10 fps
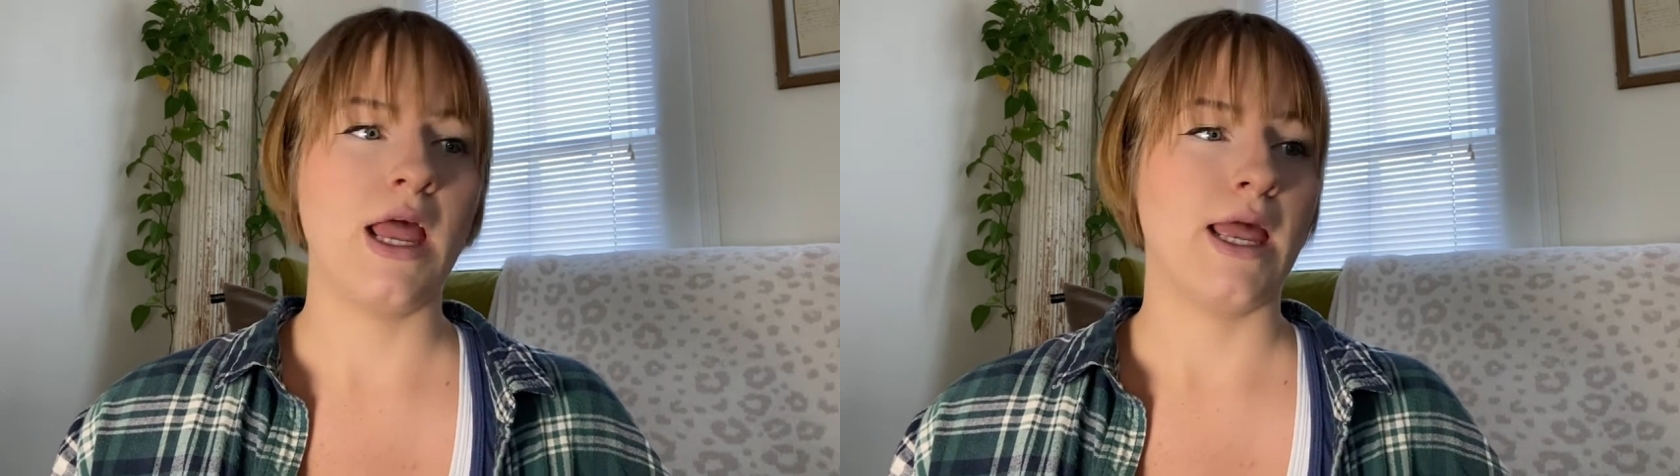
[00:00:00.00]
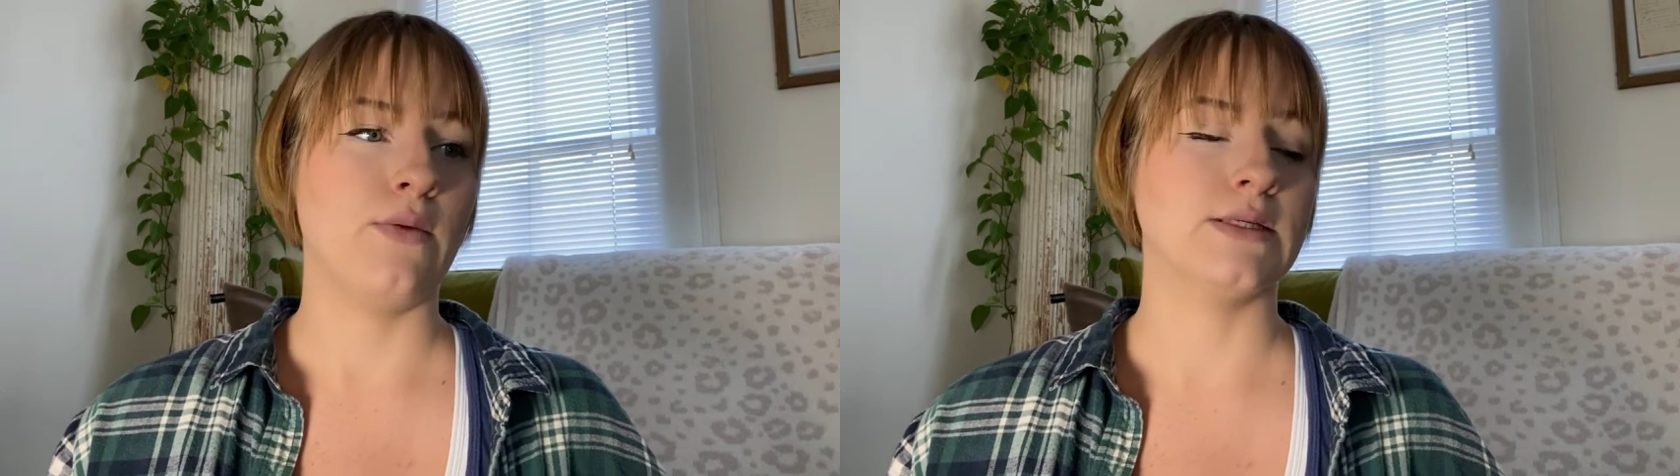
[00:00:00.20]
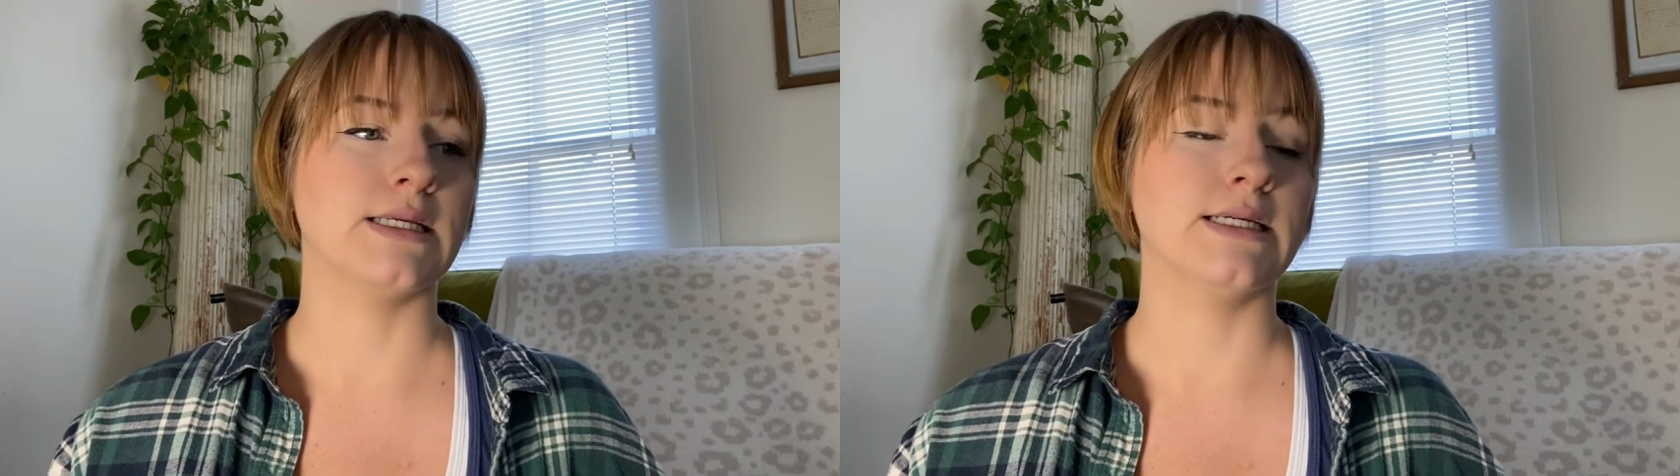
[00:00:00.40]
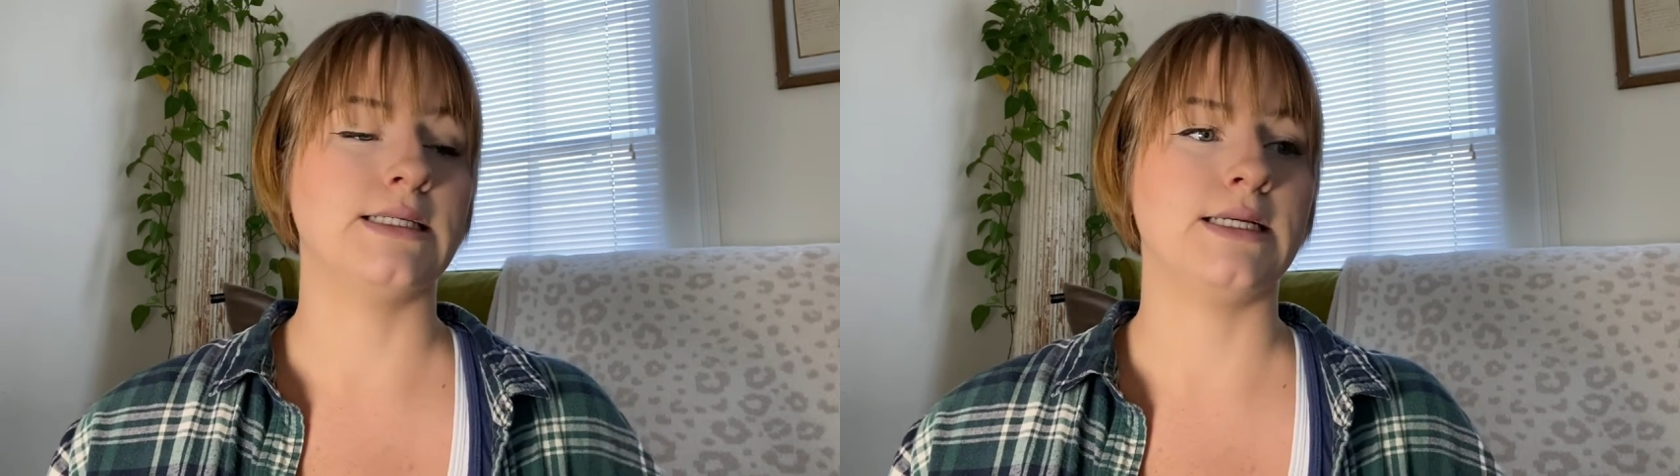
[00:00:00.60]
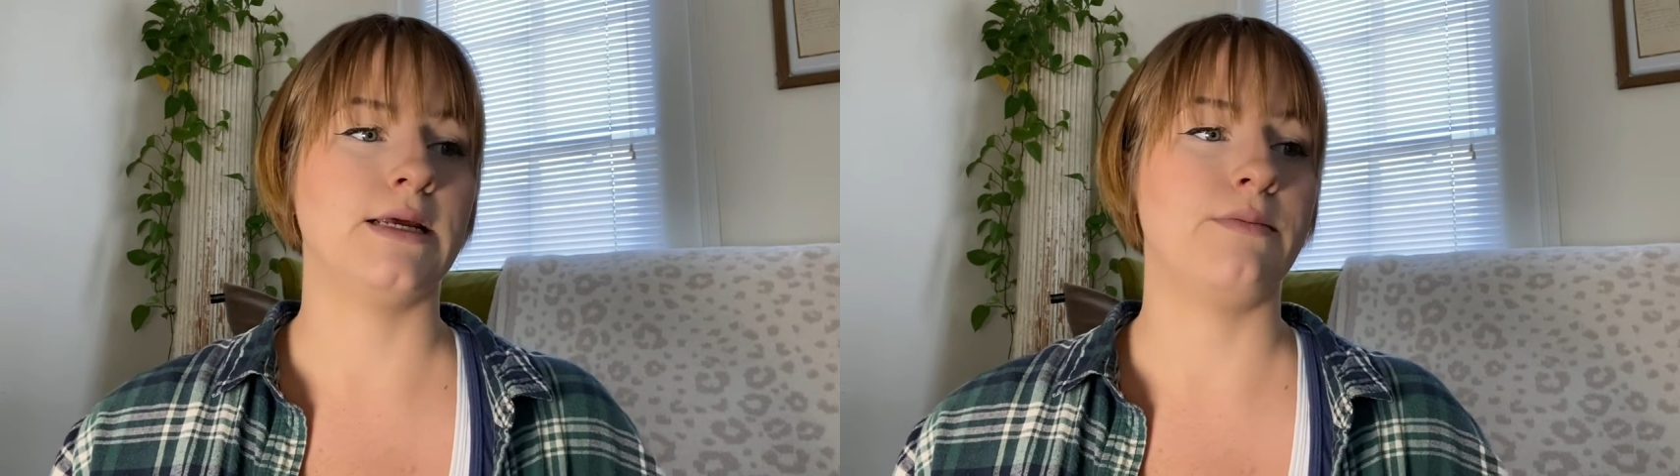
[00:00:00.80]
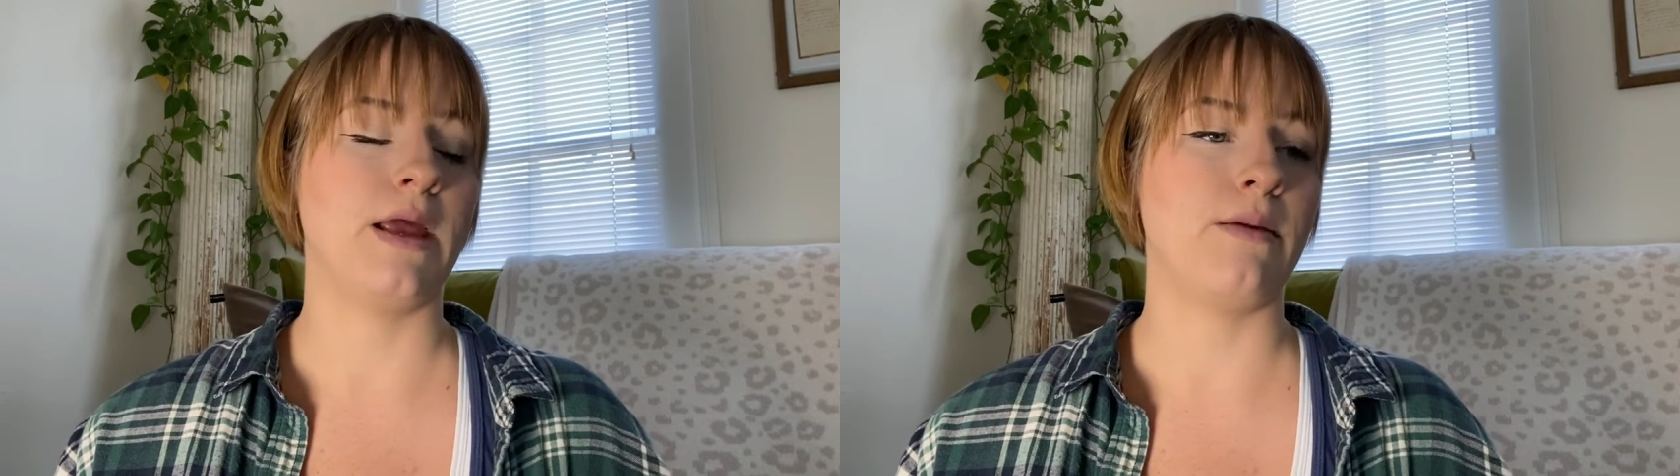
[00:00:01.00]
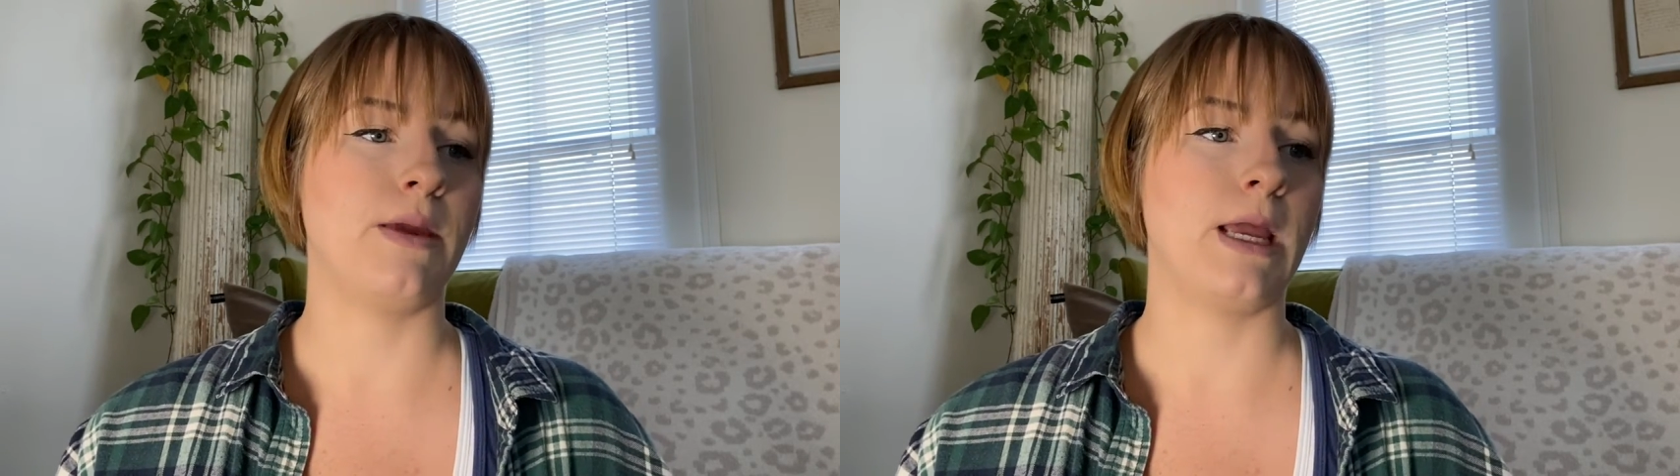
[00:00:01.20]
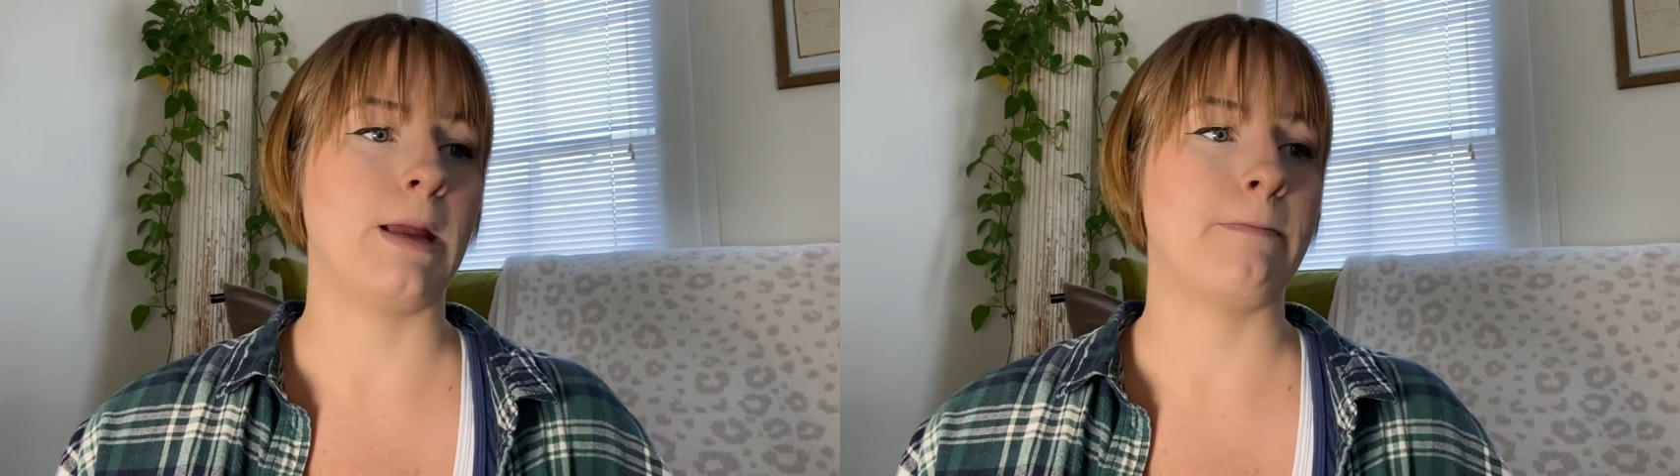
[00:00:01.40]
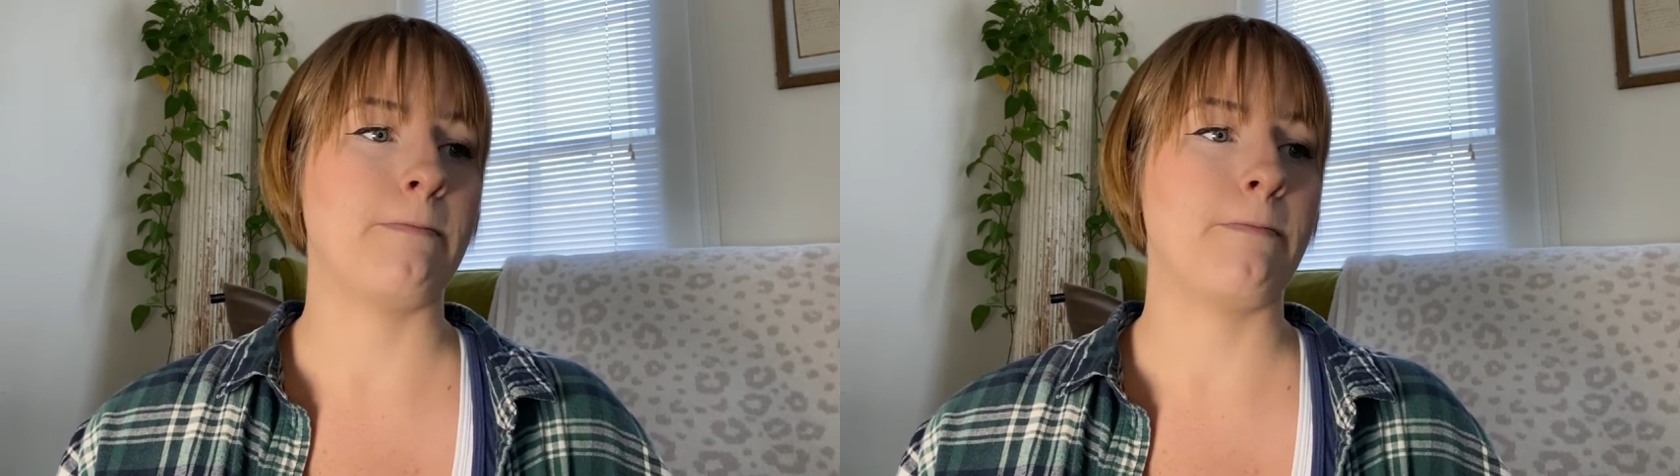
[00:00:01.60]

It was listed maybe